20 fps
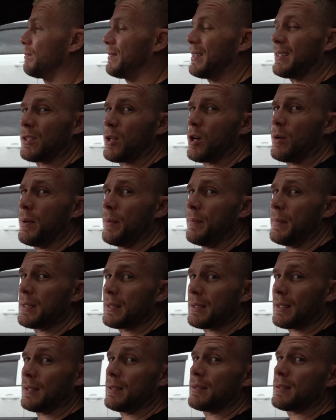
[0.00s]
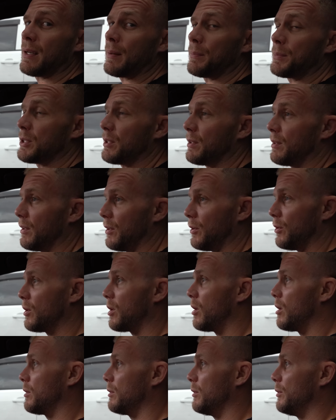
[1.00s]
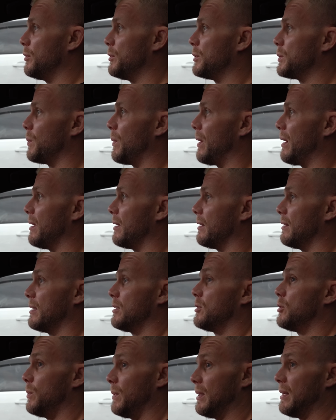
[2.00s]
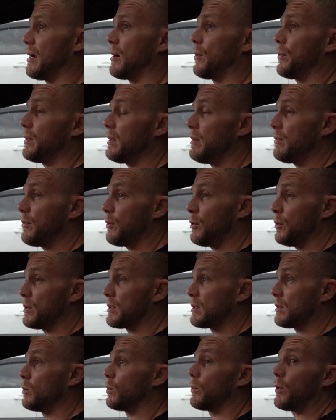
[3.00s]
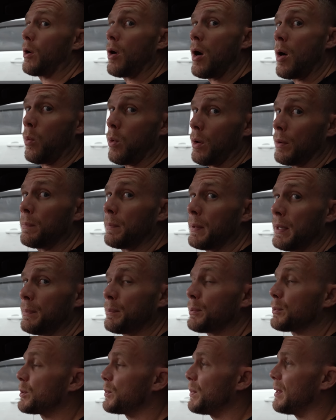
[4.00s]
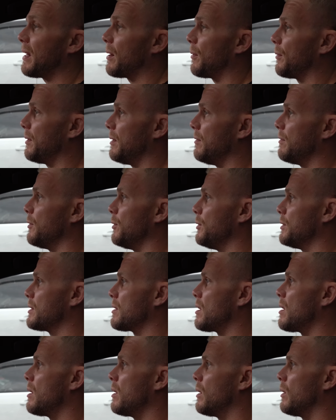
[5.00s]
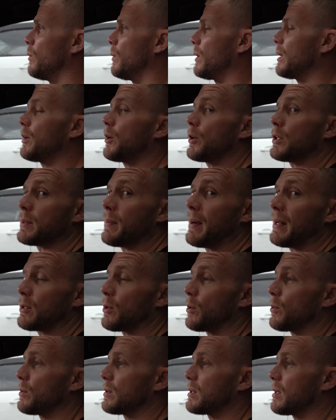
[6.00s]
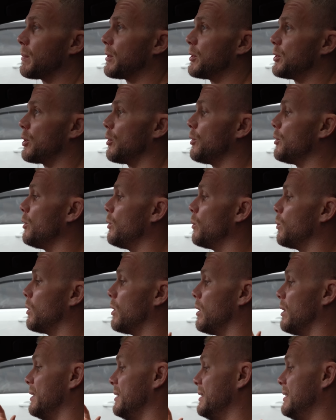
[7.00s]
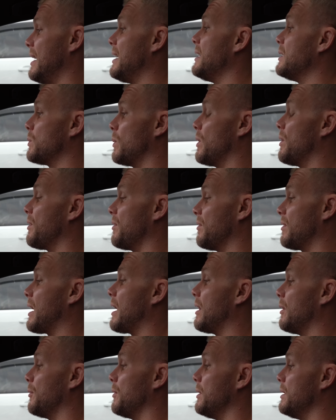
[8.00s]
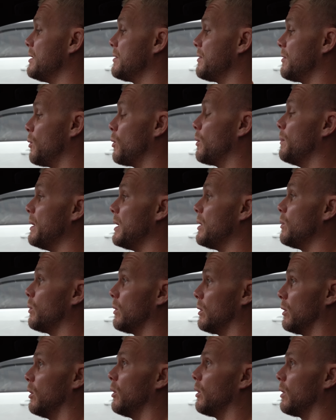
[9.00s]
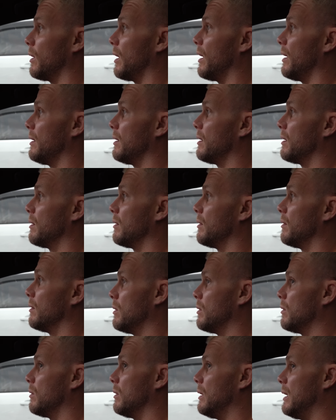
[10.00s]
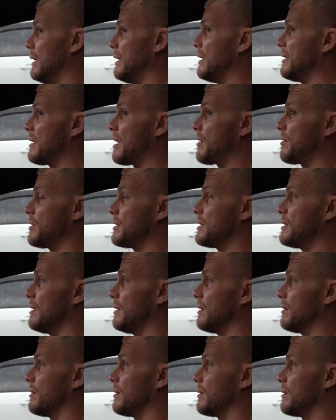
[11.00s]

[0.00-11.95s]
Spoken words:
There's a common misconception that you can't lose weight unless you eat healthy foods. And although I want people to eat healthy foods, we're gonna go to McDonald's. I'm gonna show you what a day's worth of calories for me would look like in a deficit.